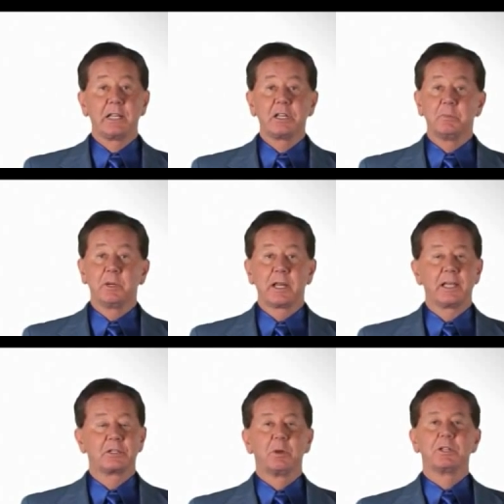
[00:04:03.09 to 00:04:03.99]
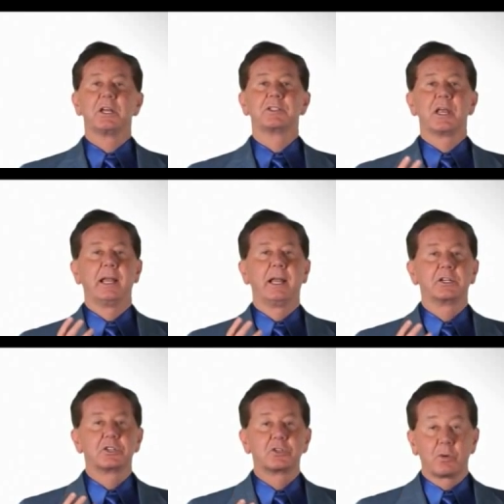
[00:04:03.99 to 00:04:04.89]
dismutase, which is an
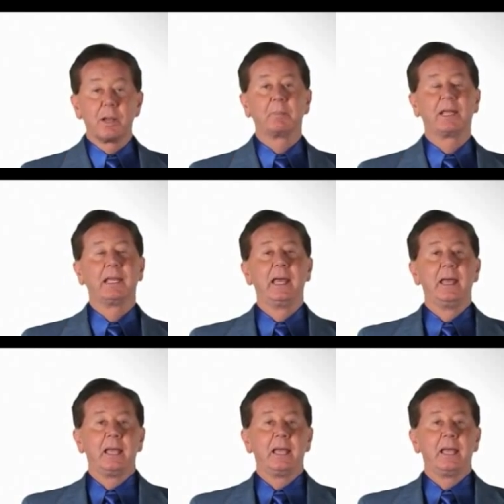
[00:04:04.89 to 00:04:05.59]
extremely